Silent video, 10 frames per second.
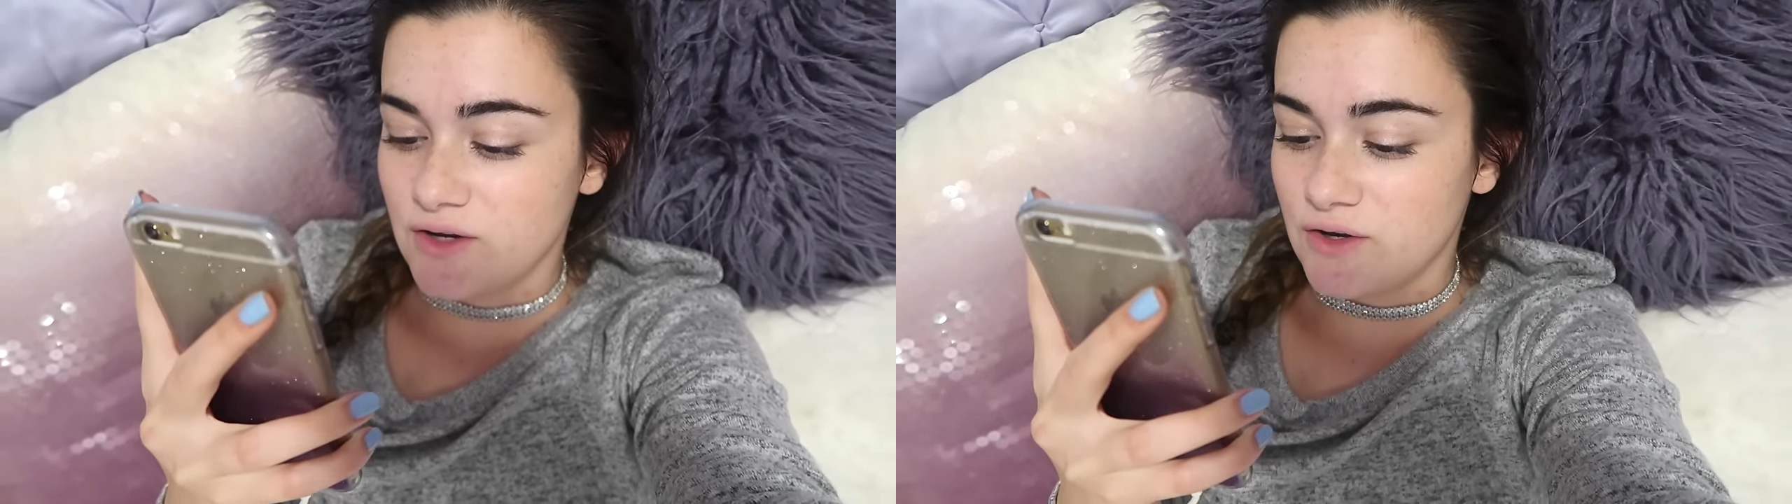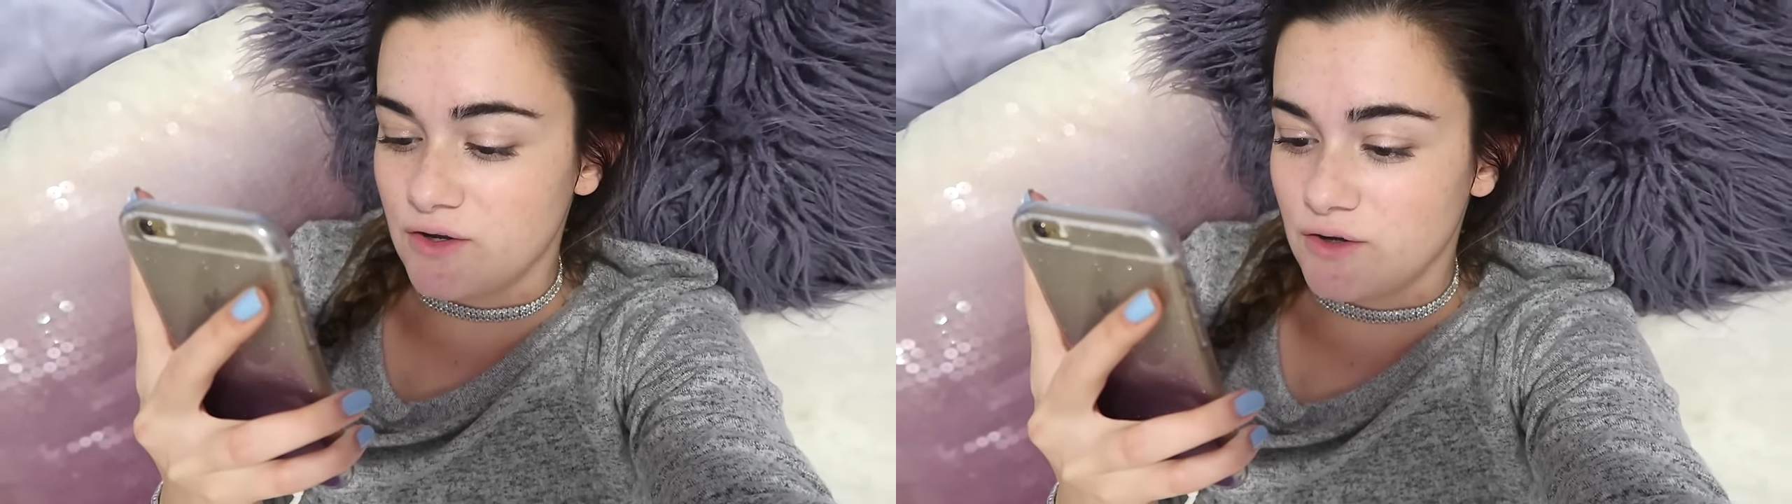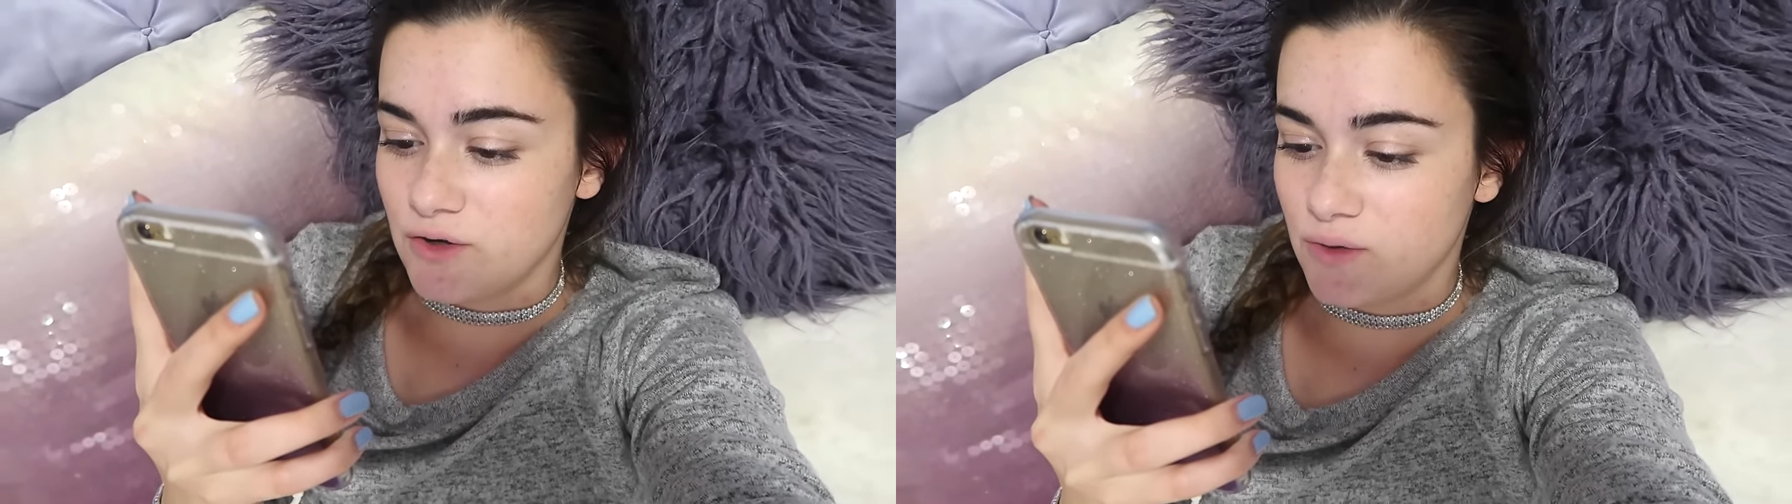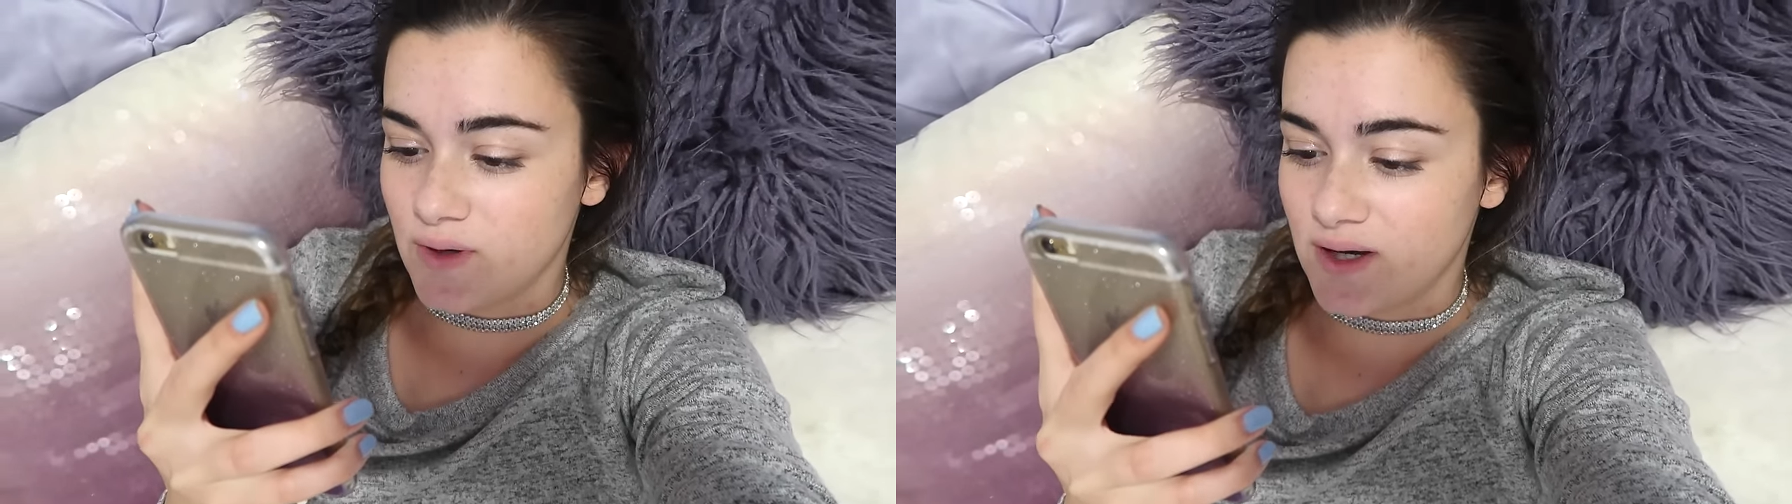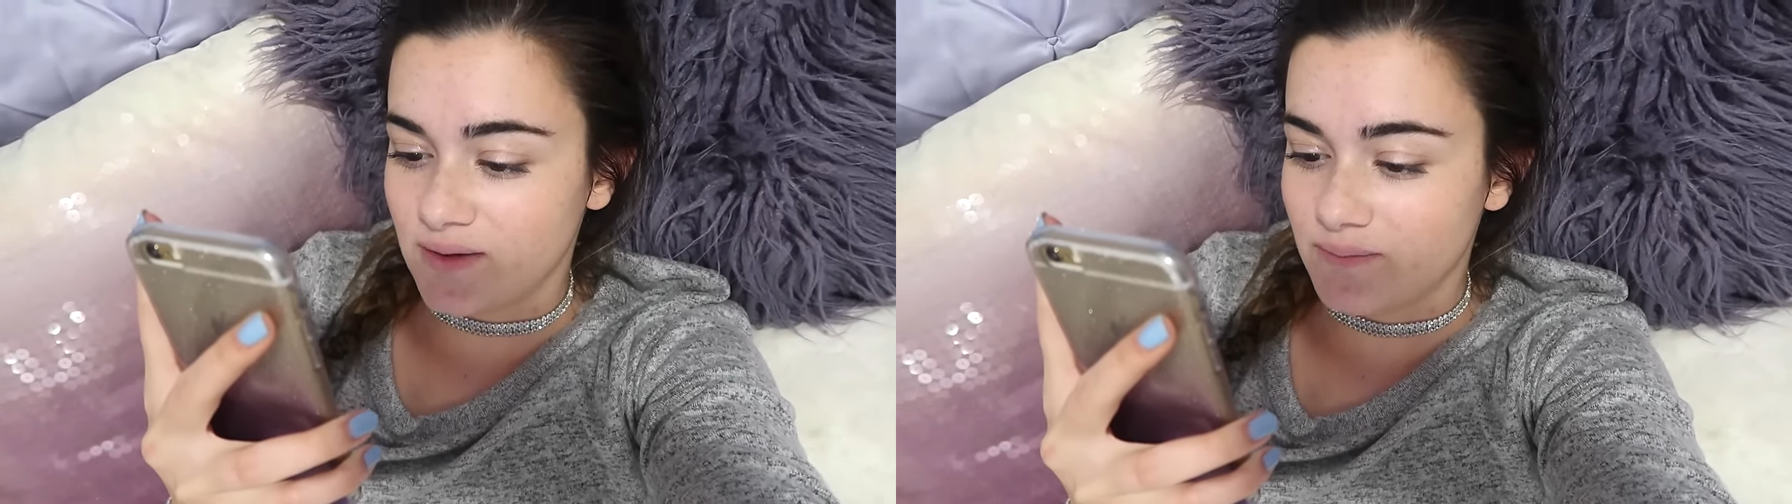
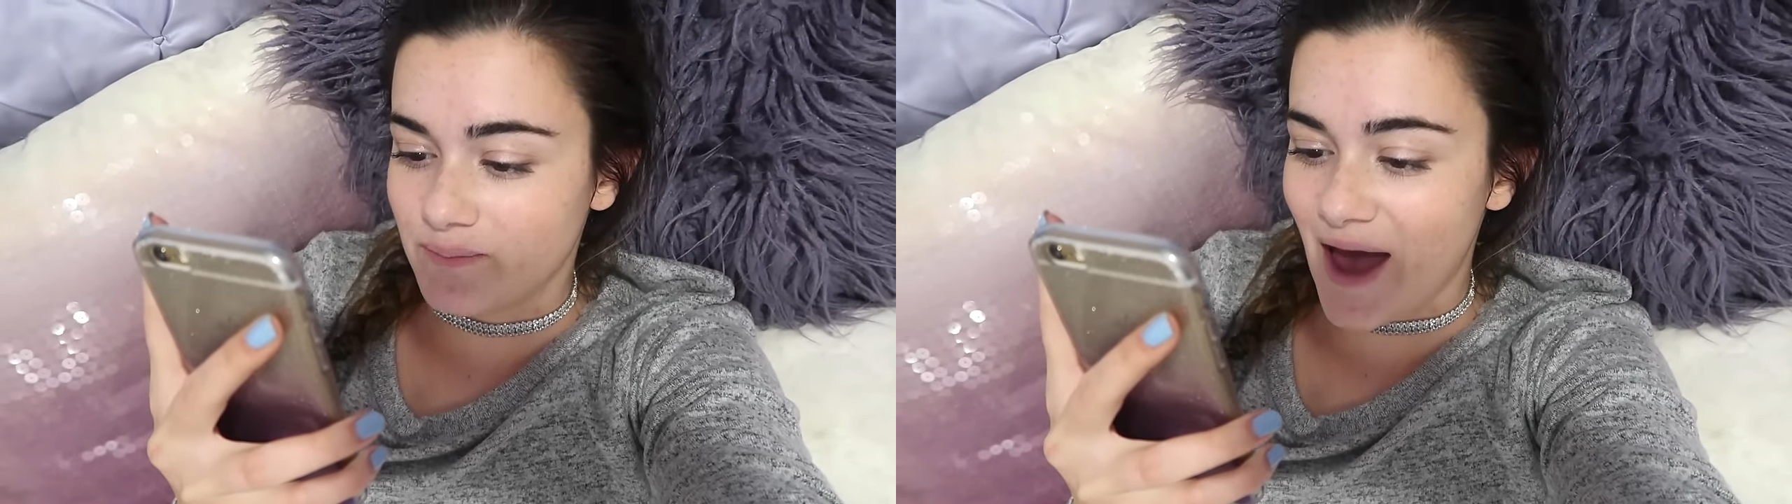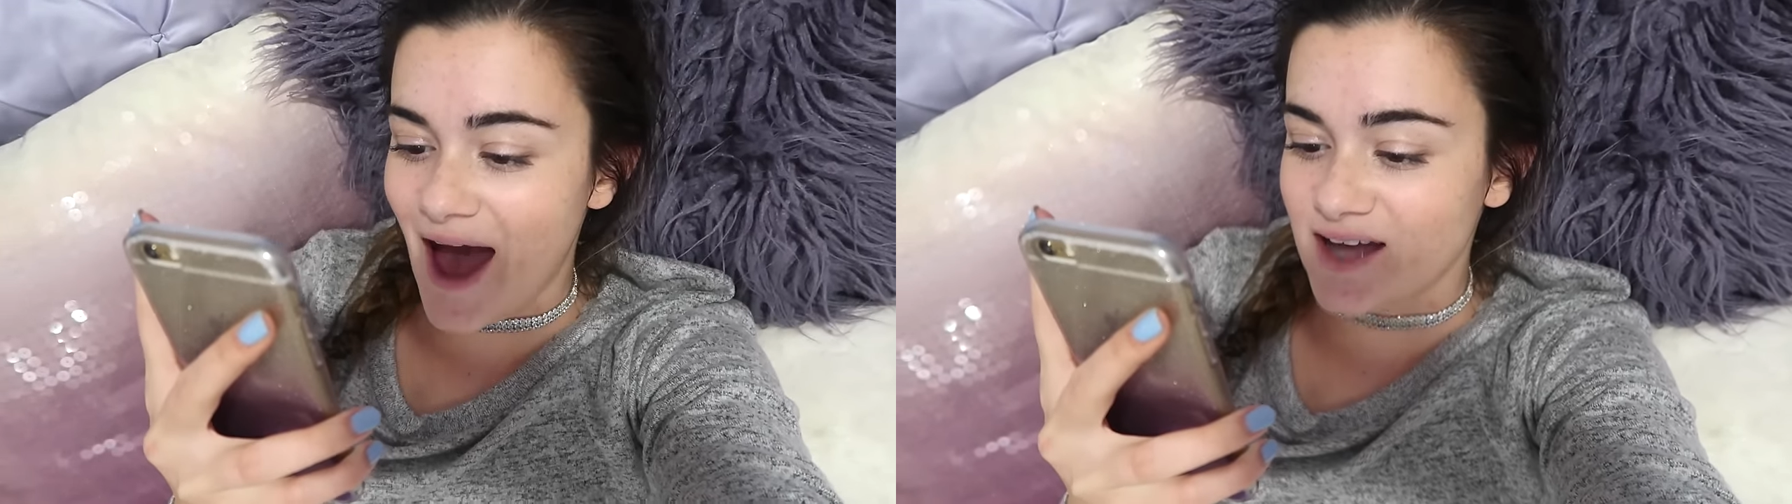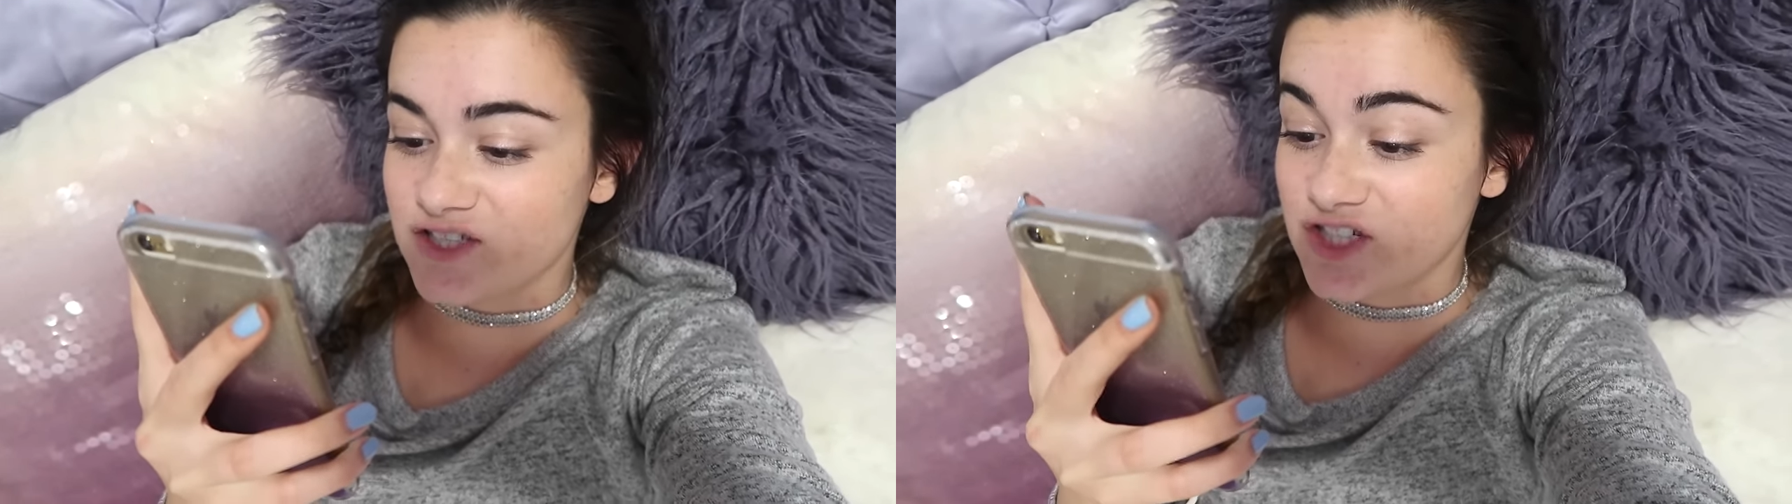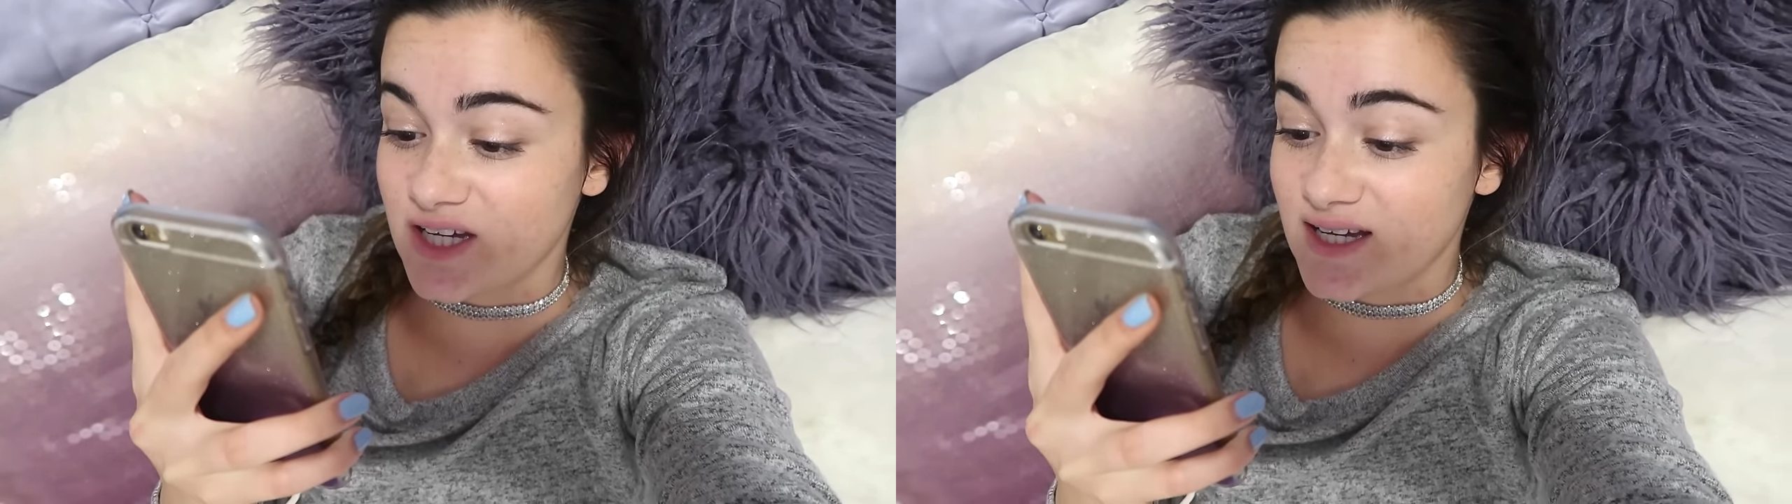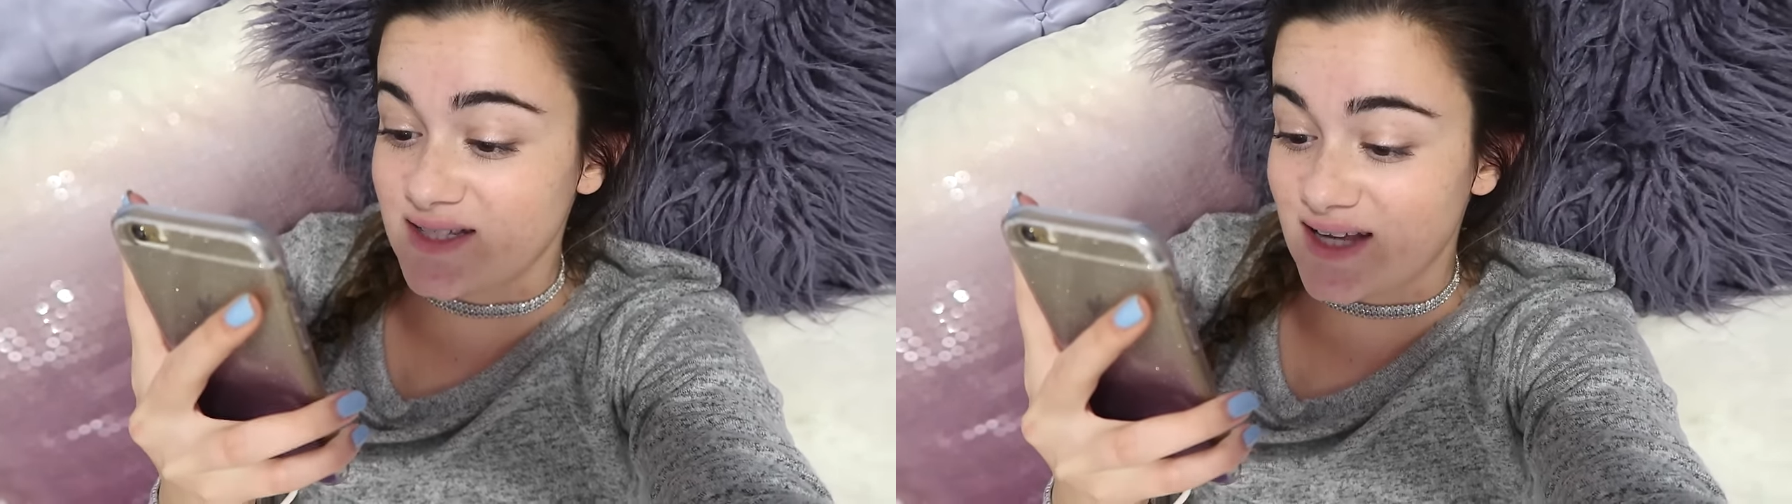new
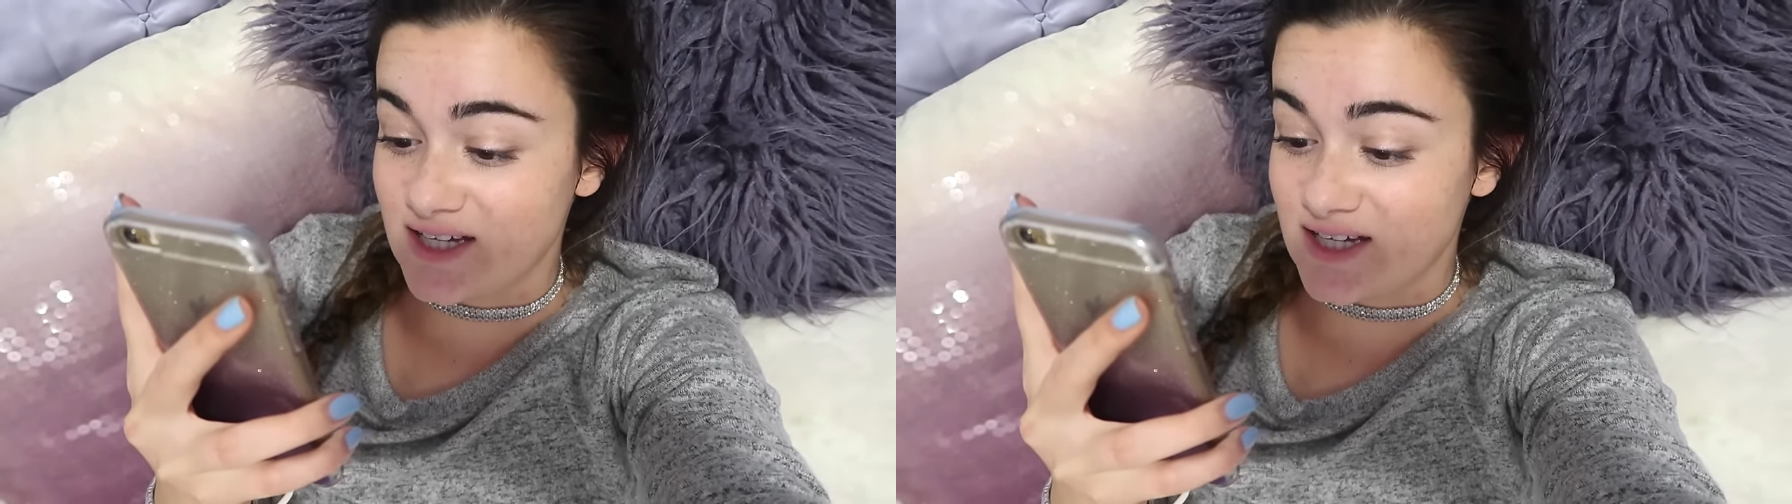patches